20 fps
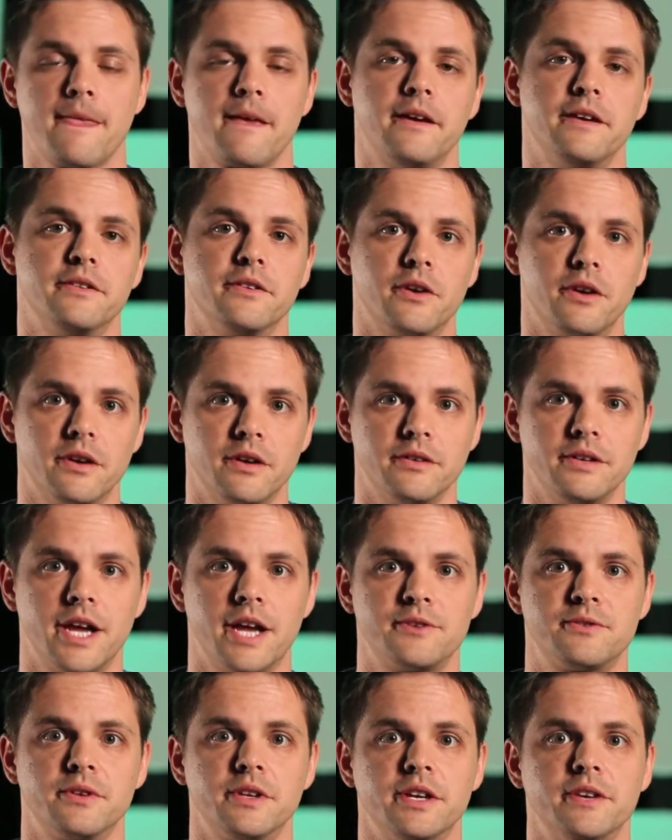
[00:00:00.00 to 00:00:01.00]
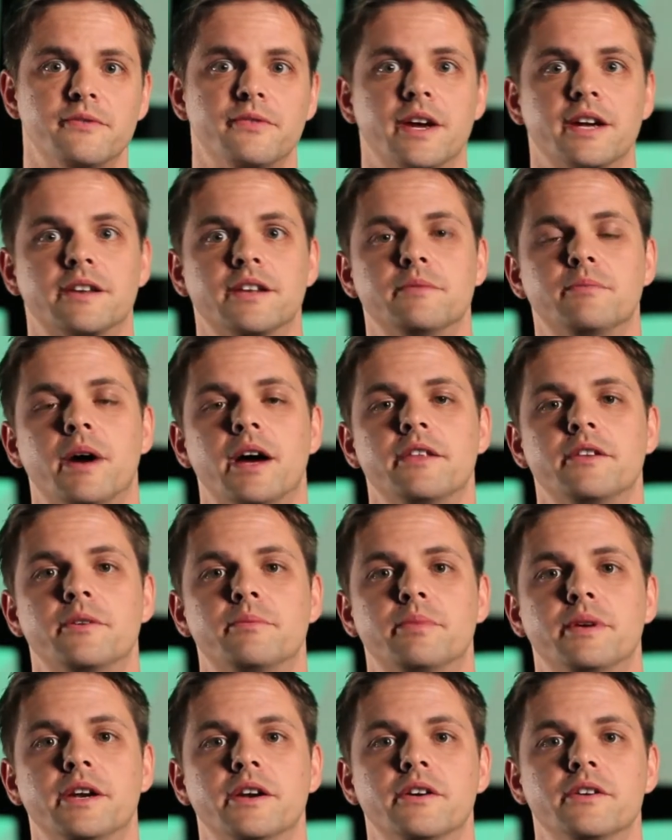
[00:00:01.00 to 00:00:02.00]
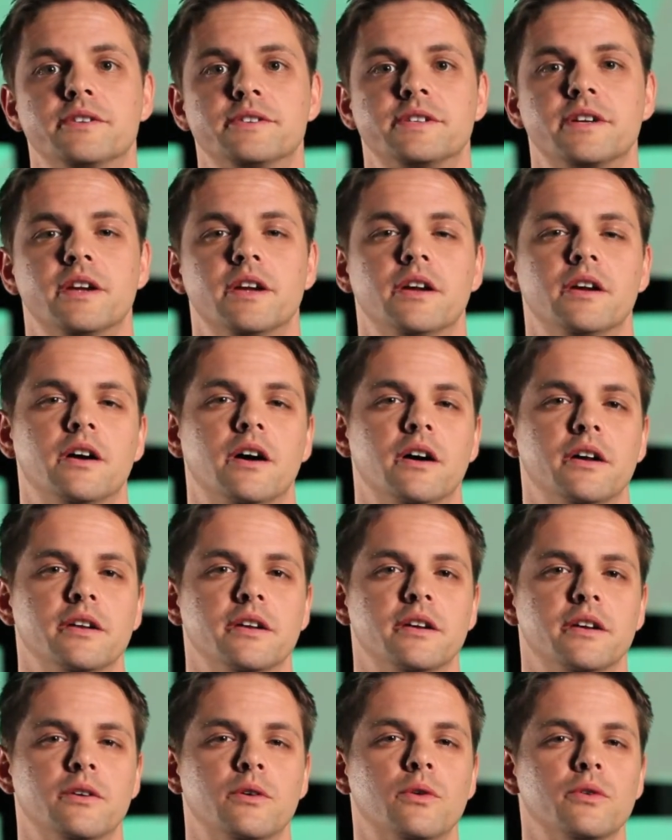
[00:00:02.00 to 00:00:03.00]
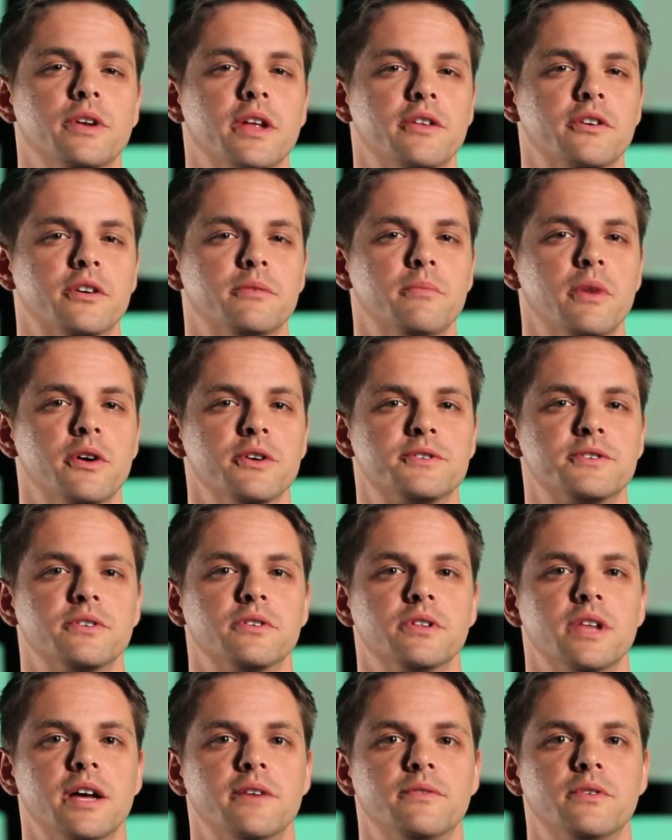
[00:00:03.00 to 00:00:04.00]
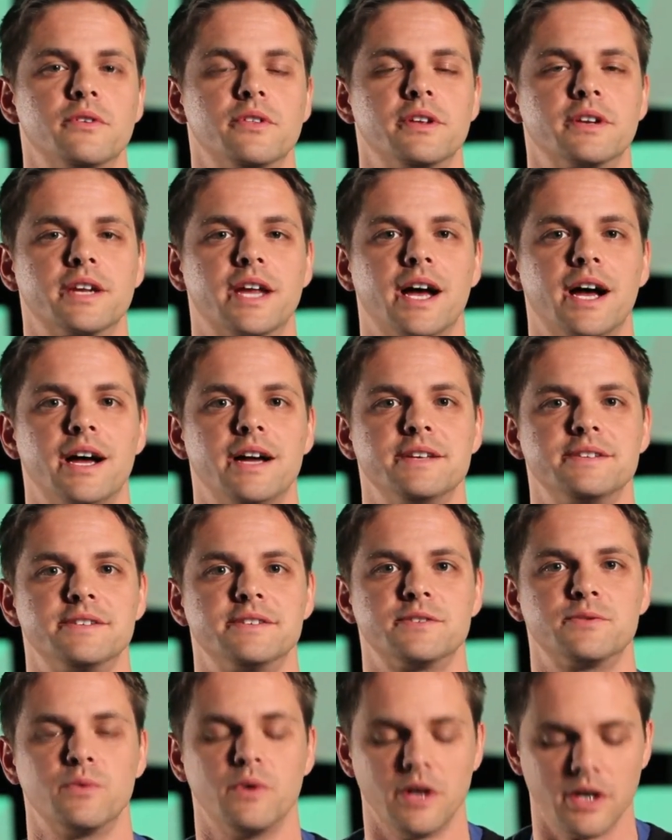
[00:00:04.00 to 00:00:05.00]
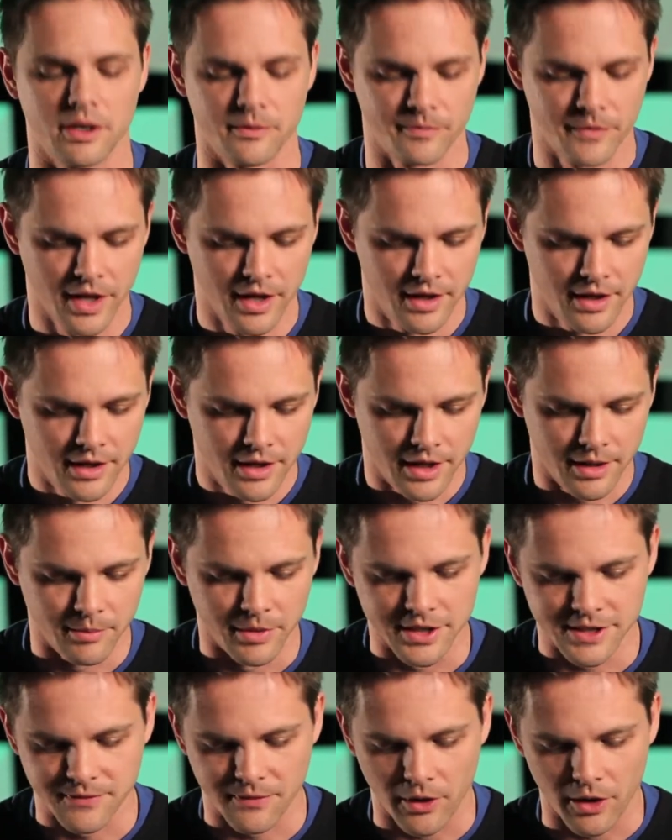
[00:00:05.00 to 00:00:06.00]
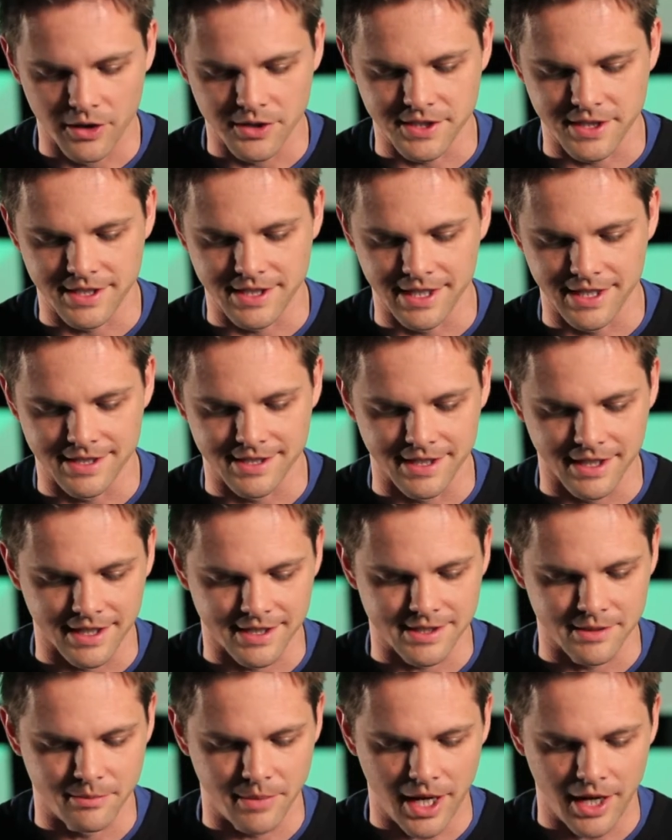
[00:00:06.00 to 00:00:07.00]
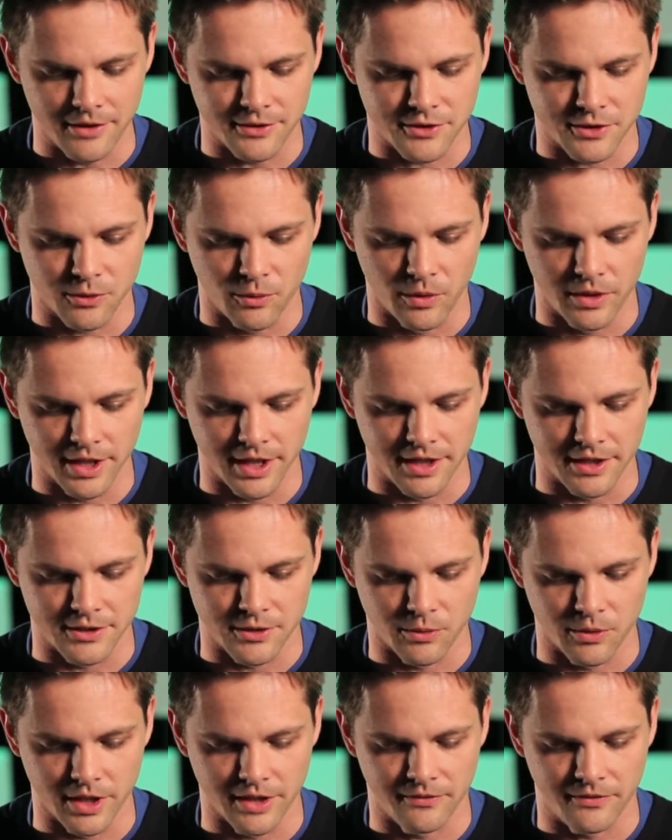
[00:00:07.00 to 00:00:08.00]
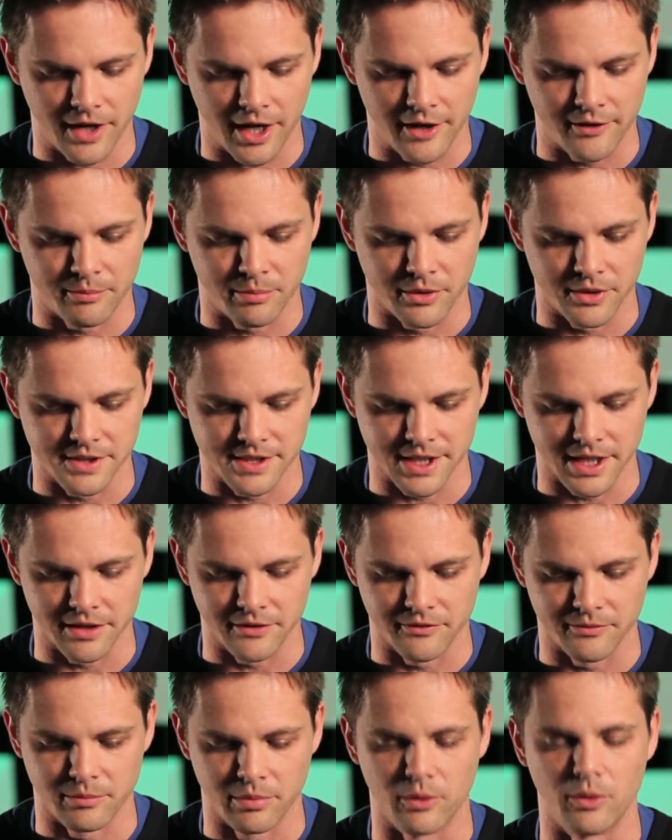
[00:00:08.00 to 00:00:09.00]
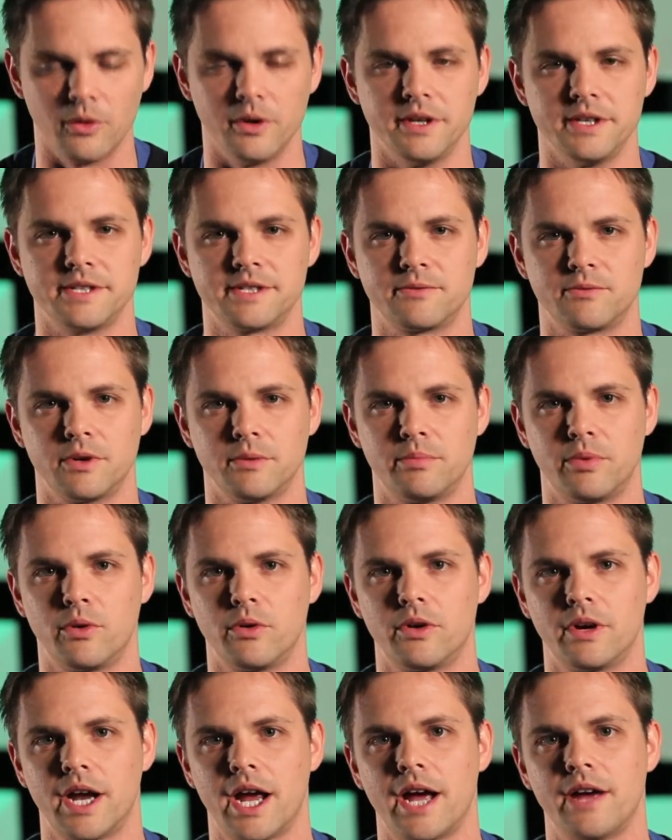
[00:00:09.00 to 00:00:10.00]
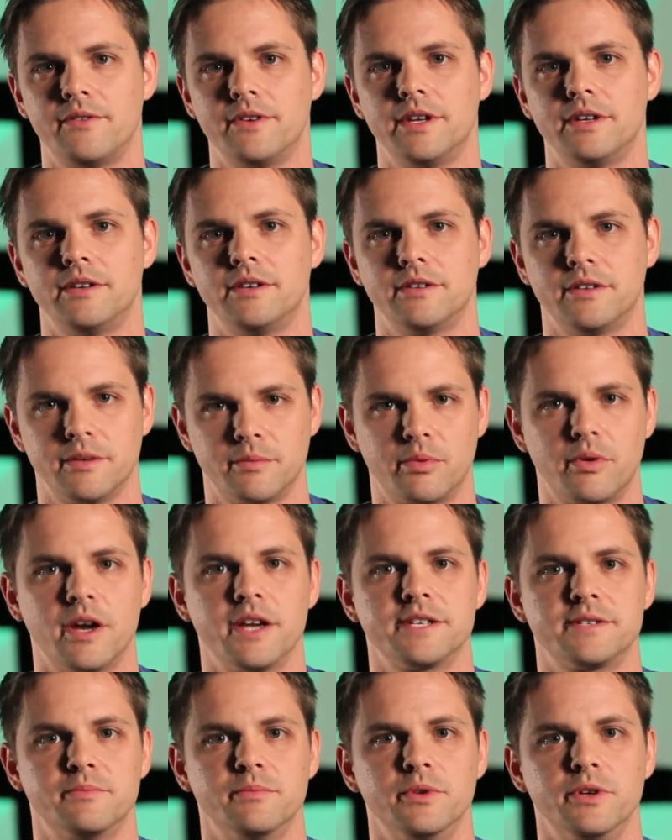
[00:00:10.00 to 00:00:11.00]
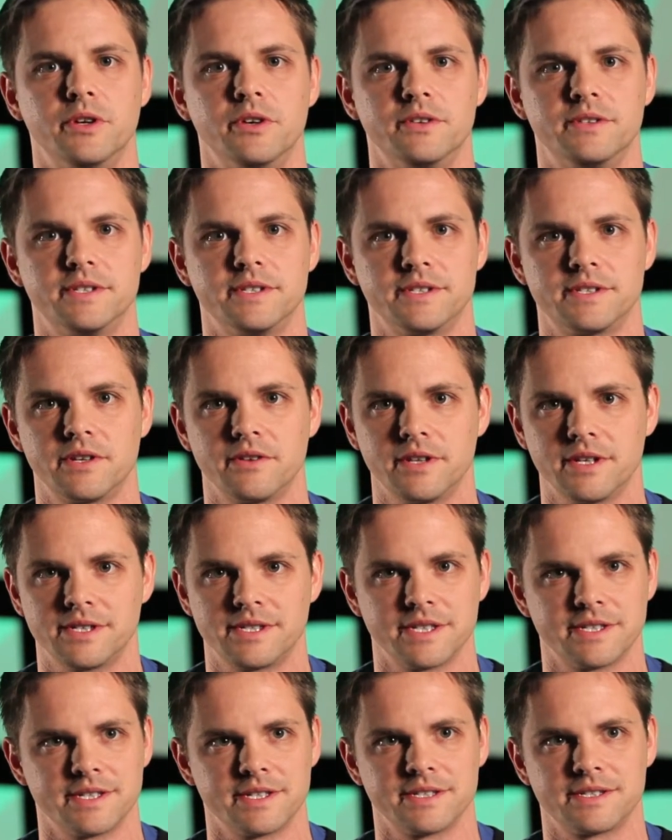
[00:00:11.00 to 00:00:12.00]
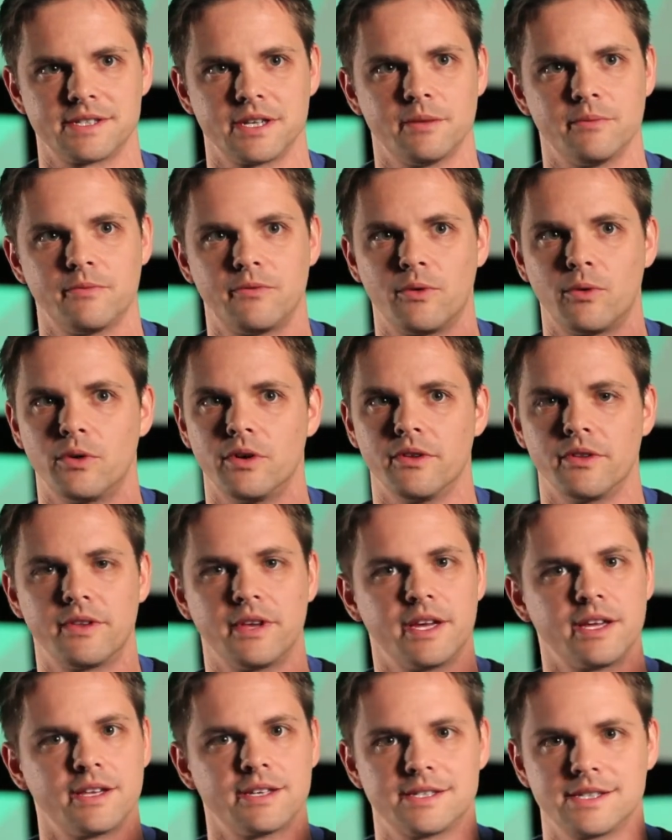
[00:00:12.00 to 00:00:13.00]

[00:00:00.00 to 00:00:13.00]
And they're naturally affected by their peers on a whole other emotional level than guys as well. But as far as statistics, about 20 to 25% of boys report having depressed moods. And so this isn't some foreign thing.